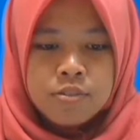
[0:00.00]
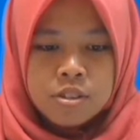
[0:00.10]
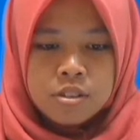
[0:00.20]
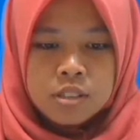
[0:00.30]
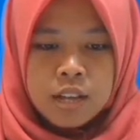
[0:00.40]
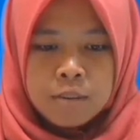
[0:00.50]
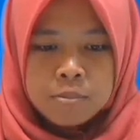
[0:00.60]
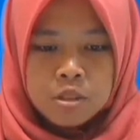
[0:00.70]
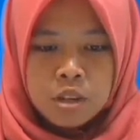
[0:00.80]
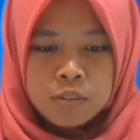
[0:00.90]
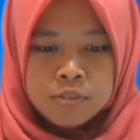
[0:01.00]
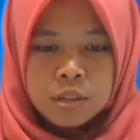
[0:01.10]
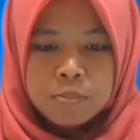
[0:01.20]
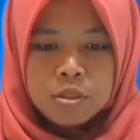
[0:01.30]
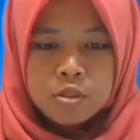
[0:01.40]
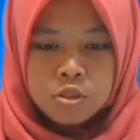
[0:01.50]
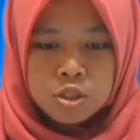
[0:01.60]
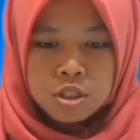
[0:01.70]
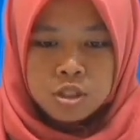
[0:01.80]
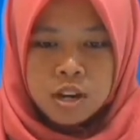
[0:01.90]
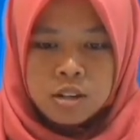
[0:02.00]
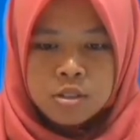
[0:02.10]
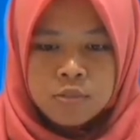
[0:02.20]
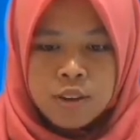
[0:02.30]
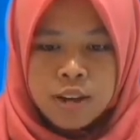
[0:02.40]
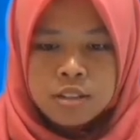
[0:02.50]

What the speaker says: the different types of substitution are